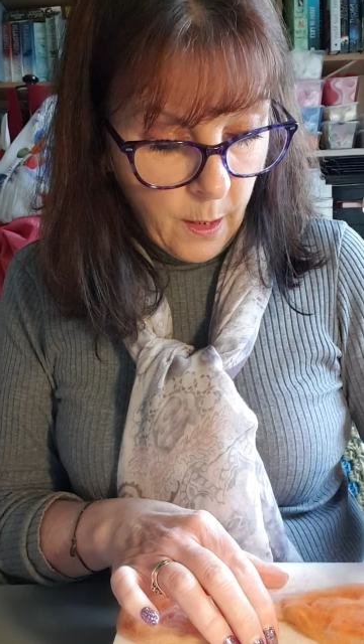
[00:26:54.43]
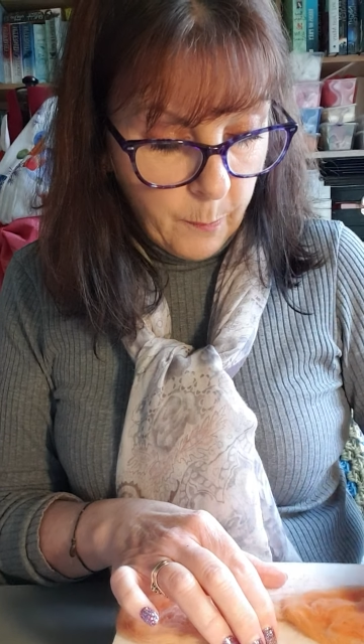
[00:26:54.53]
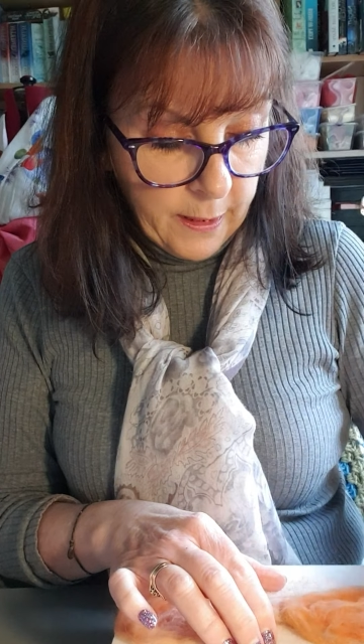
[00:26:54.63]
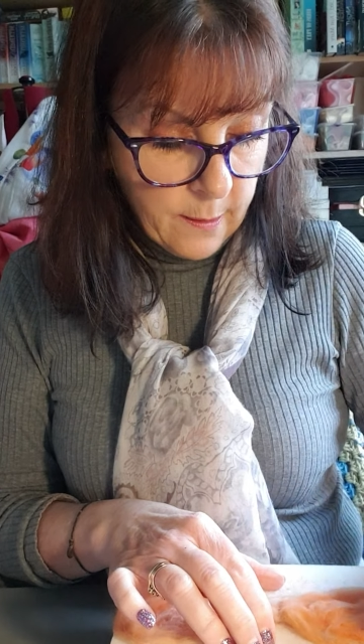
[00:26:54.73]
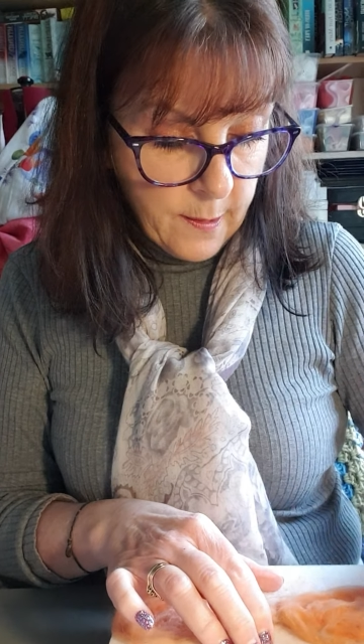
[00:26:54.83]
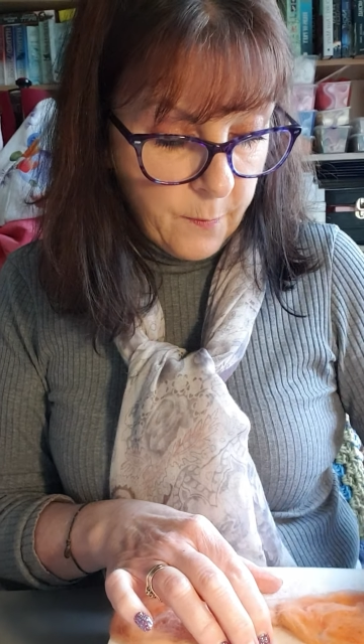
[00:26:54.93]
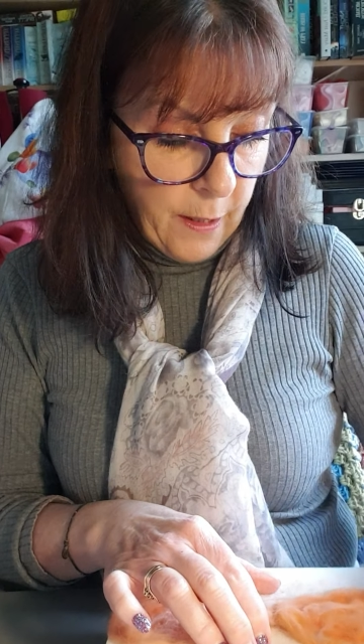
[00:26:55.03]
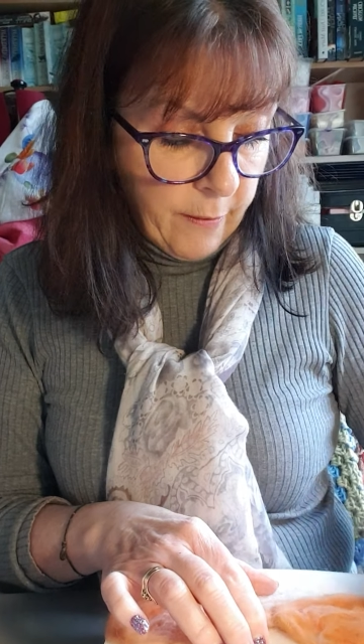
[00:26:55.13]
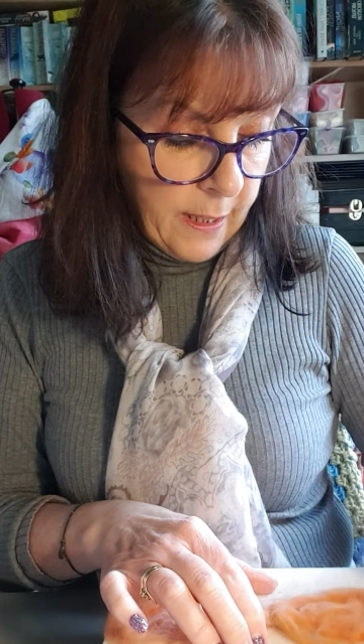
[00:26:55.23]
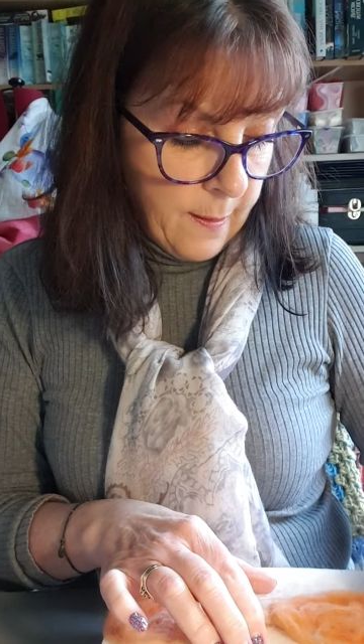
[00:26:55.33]
because it's
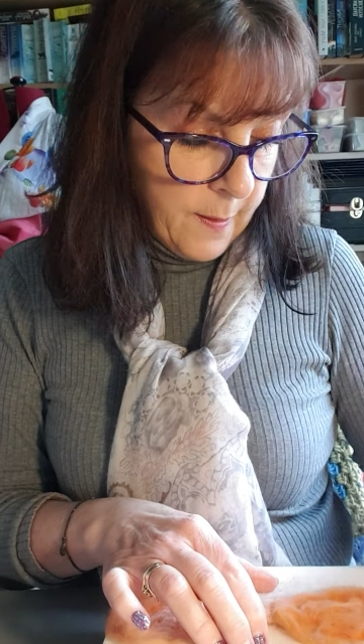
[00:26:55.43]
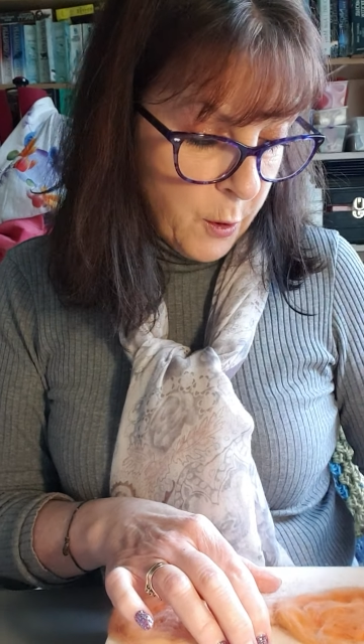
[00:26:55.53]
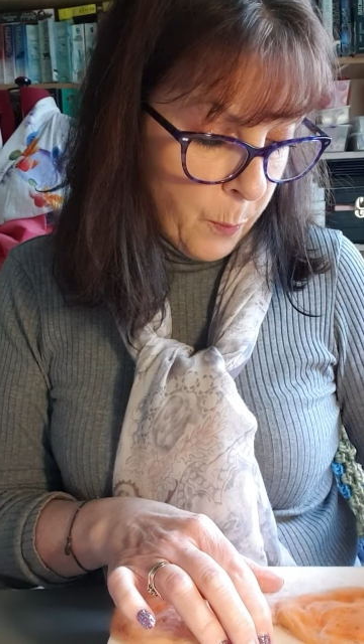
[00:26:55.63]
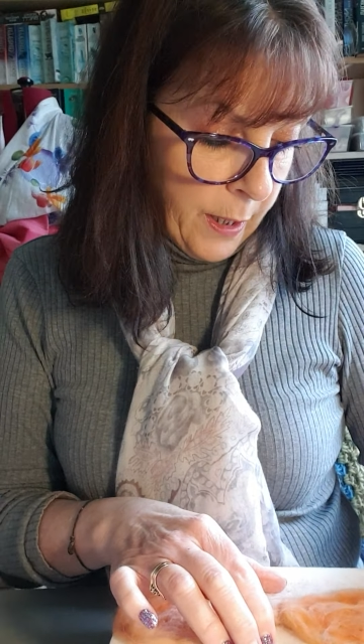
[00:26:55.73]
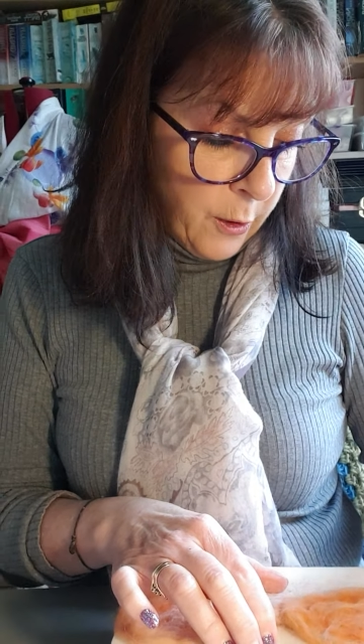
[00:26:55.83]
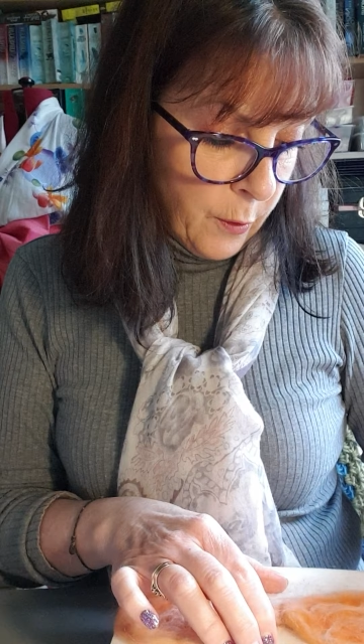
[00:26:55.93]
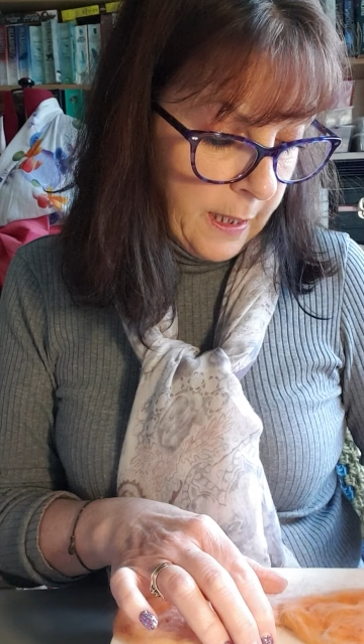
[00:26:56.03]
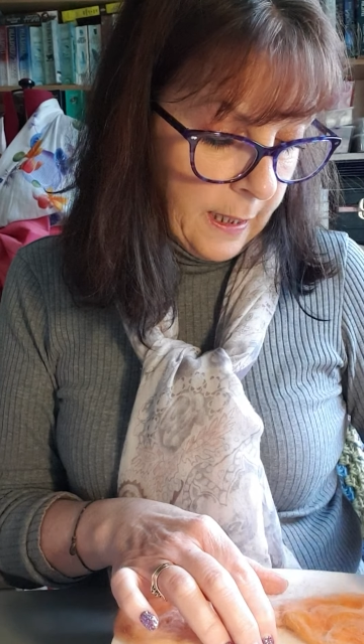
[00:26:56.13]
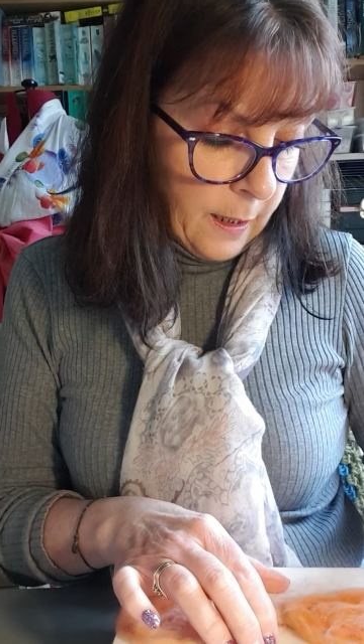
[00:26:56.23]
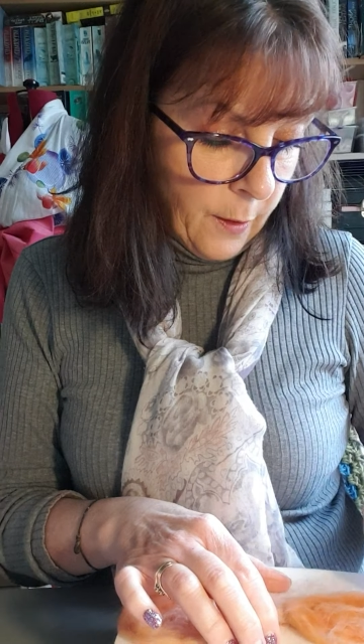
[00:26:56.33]
very easy to break your
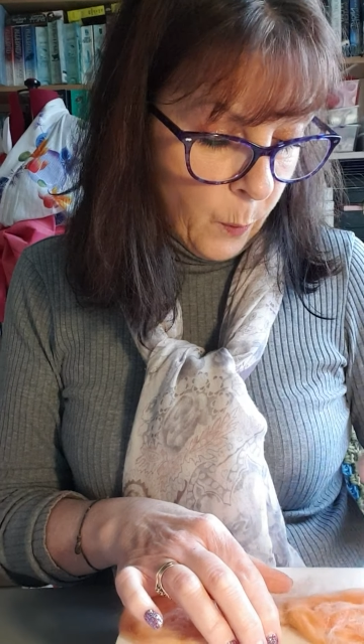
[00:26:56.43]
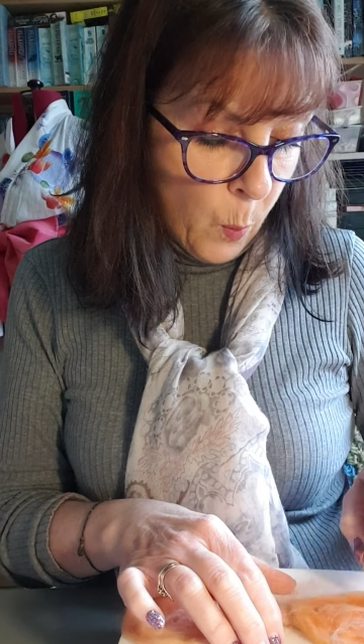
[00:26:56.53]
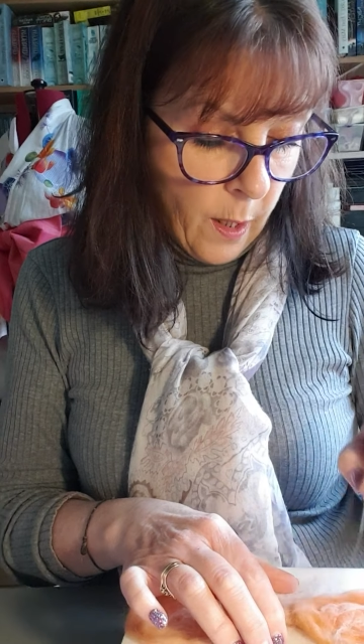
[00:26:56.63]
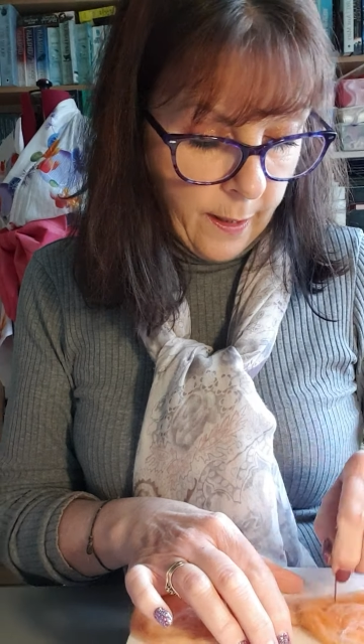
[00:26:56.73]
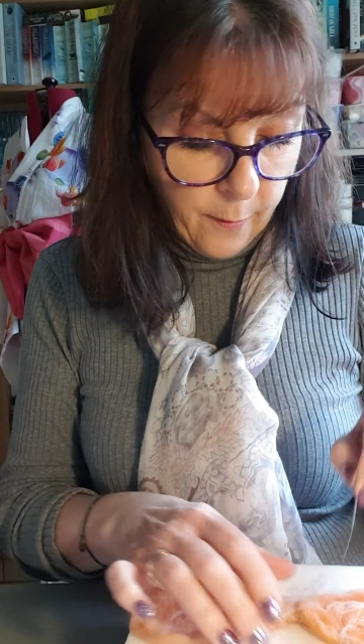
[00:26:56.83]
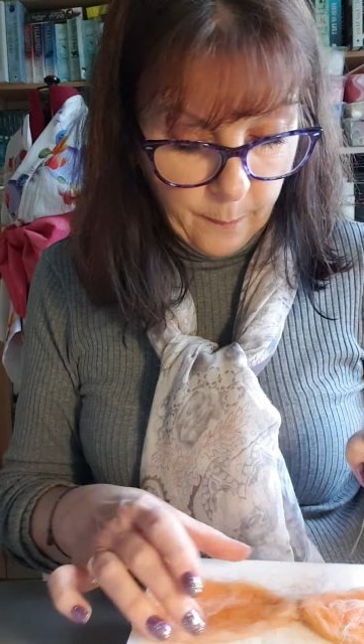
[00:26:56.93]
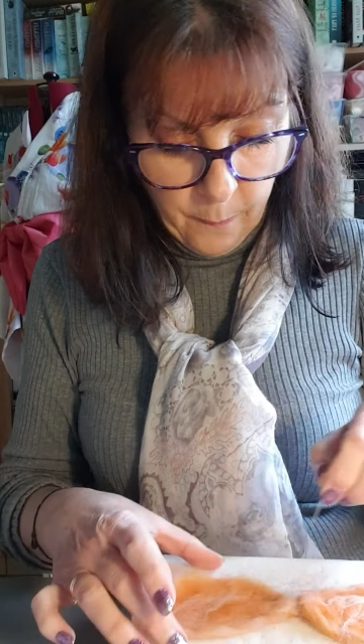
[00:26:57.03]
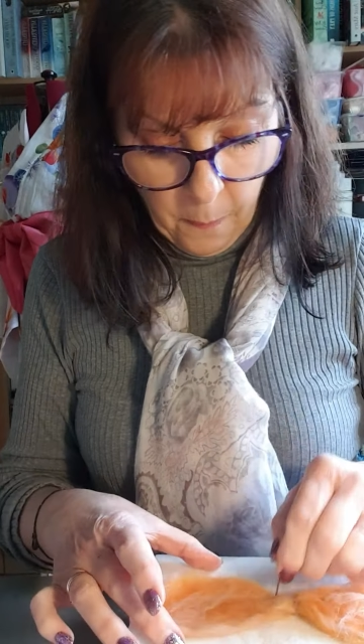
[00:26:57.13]
needle on the wire.